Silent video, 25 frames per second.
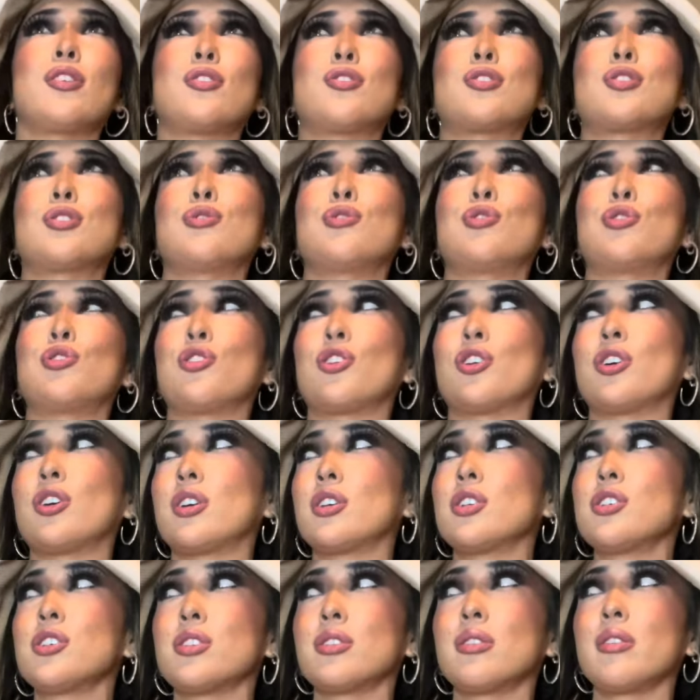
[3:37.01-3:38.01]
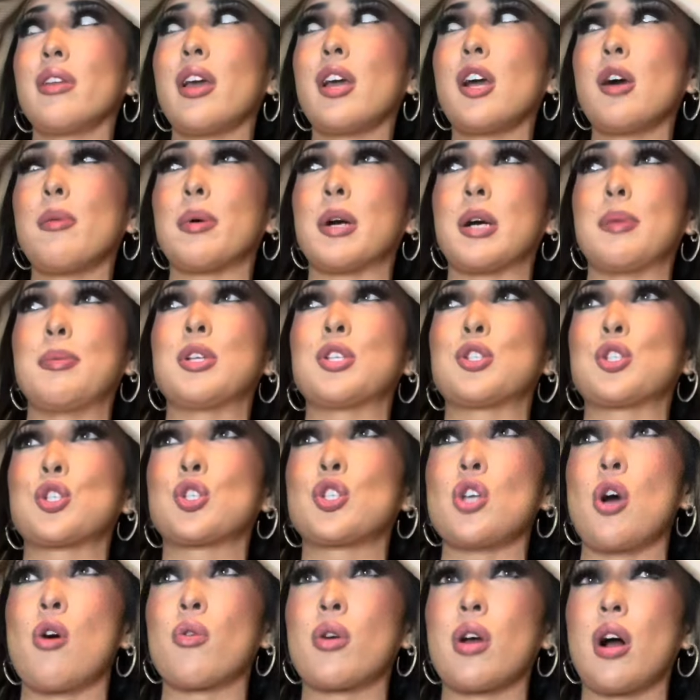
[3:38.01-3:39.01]
dude, your like apartment's
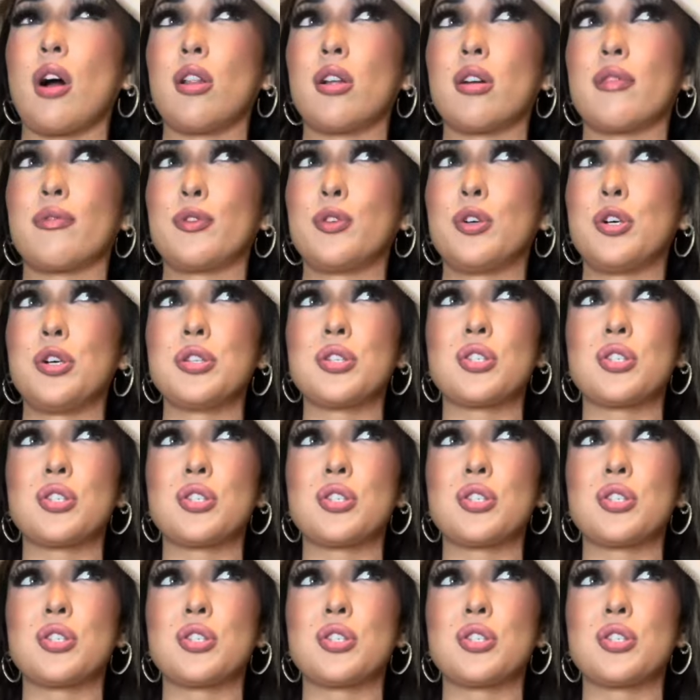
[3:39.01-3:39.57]
so colorful